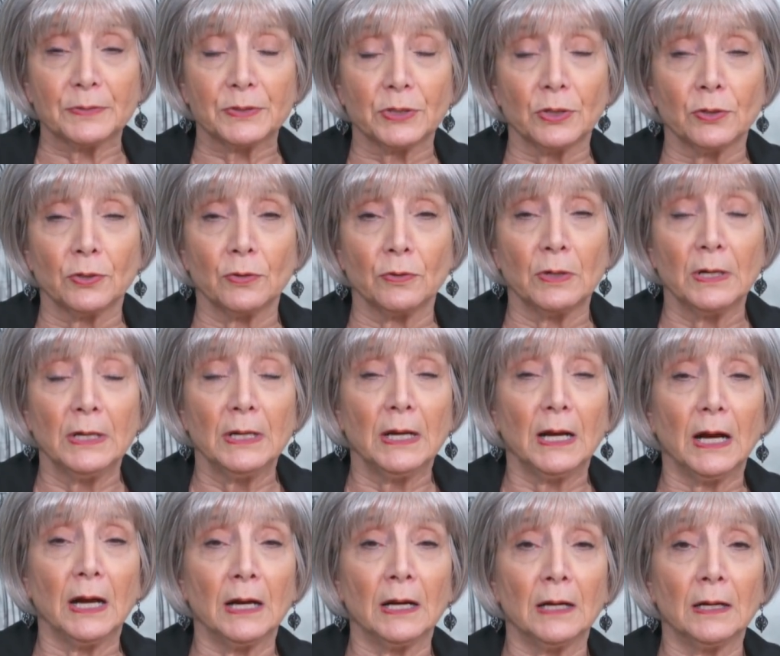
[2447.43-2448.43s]
So
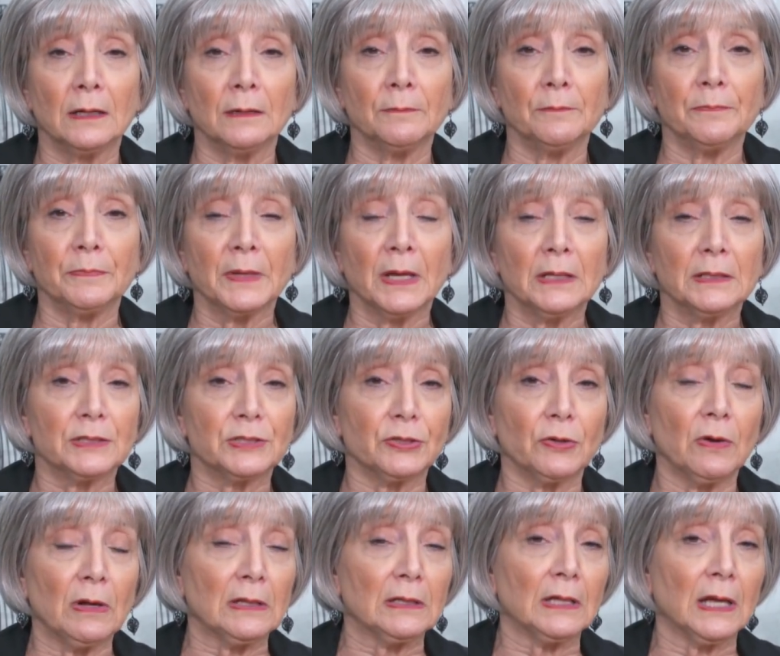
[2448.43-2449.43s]
um,
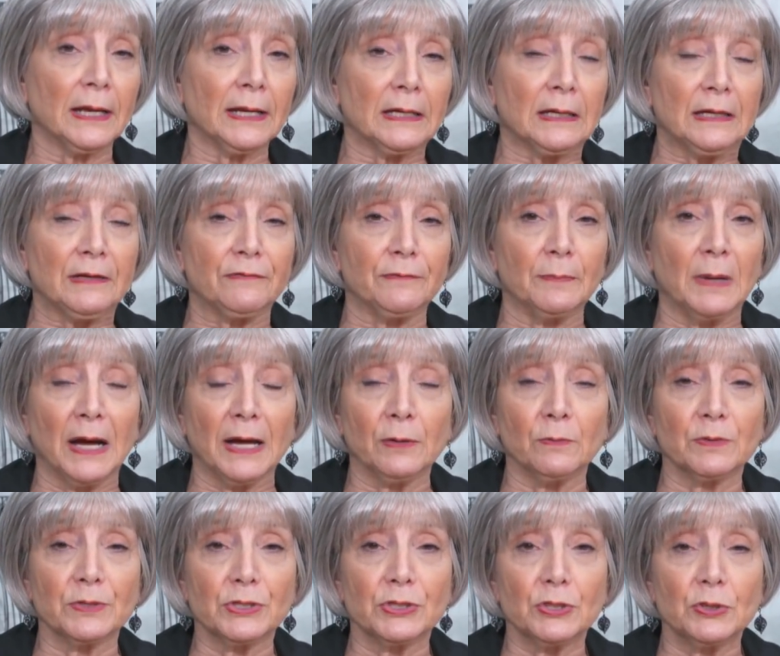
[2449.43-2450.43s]
so like if mine
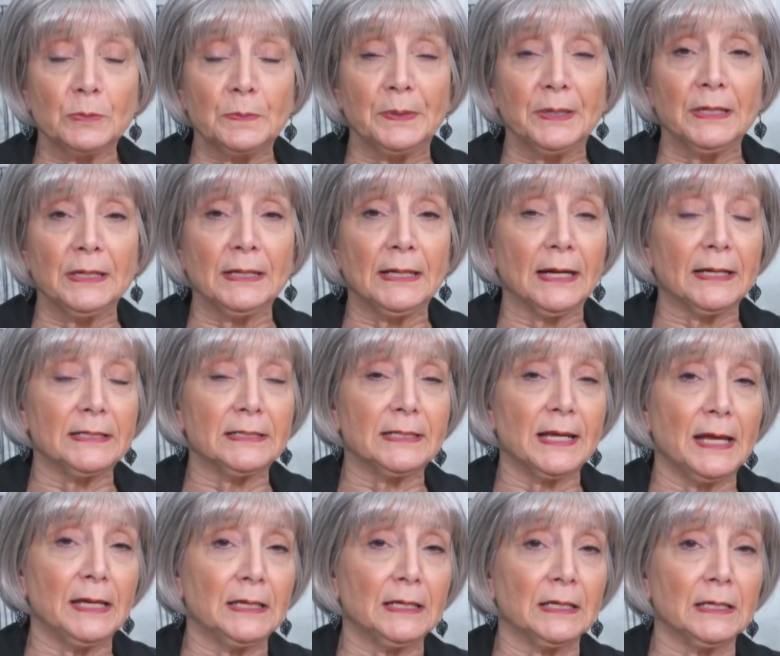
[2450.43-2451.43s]
was too big, I'd
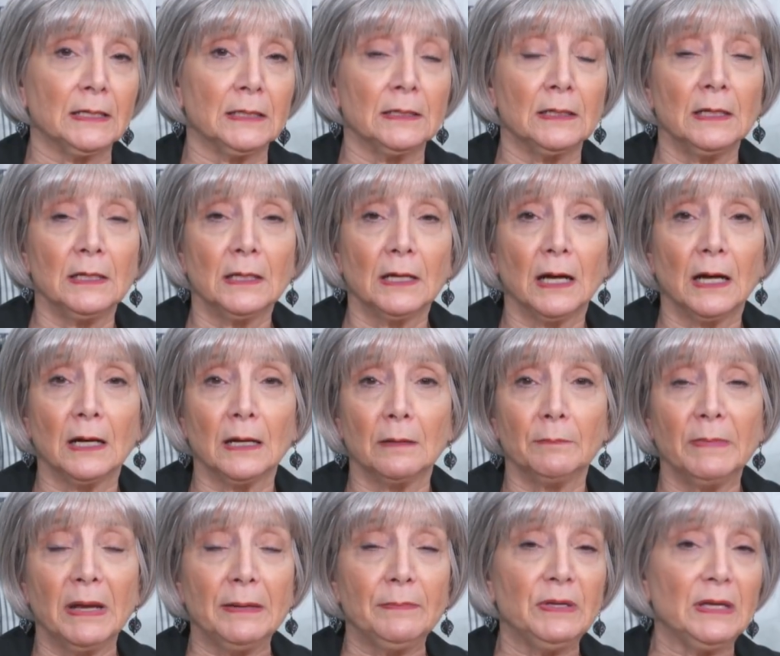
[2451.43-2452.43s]
take in uh,
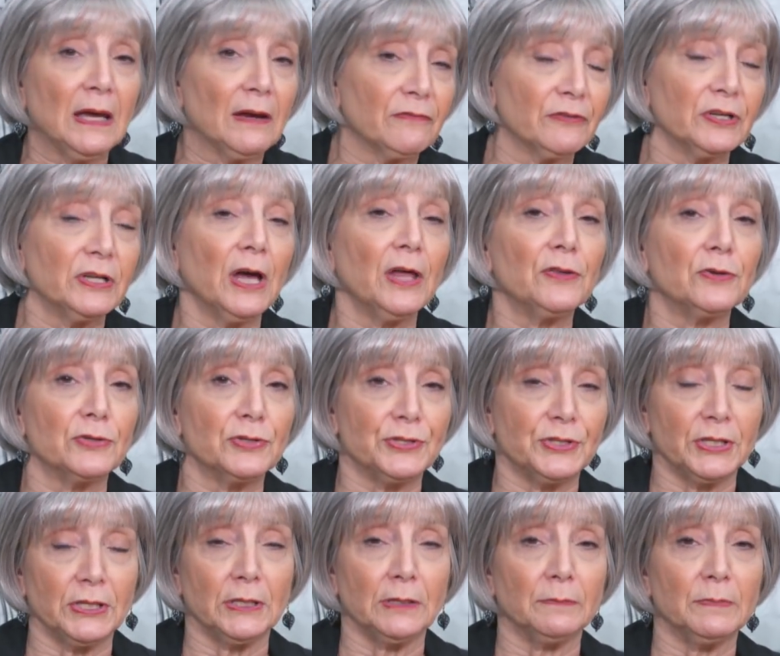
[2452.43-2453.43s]
maybe every other
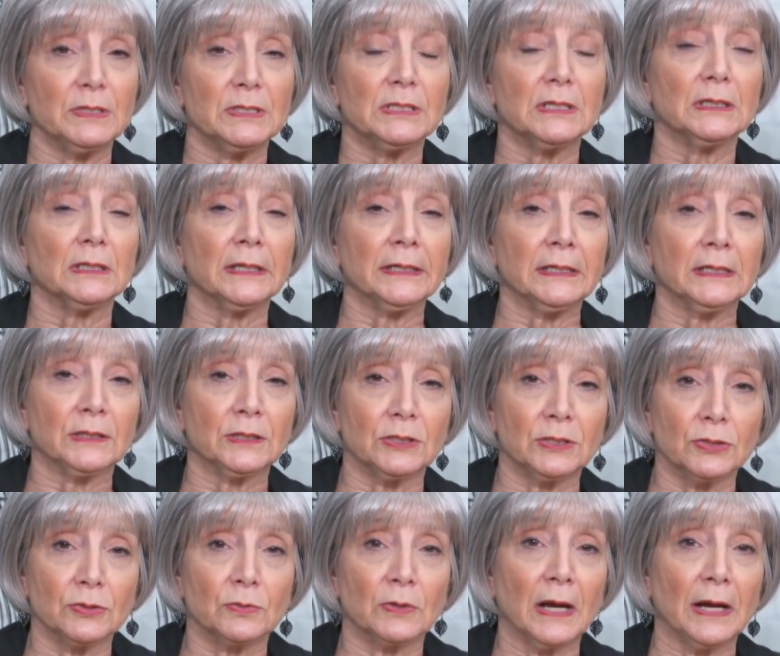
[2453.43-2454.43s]
seam until I get to
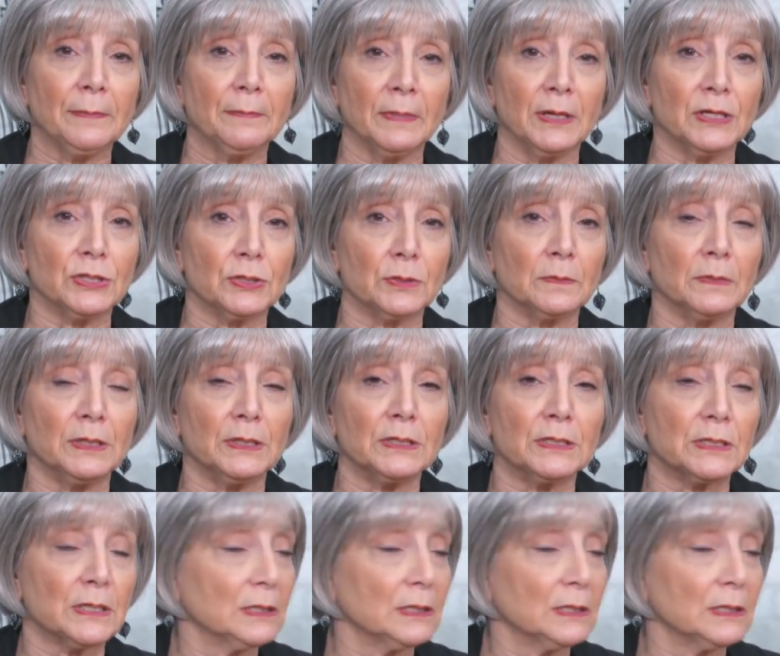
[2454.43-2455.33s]
the right measurement.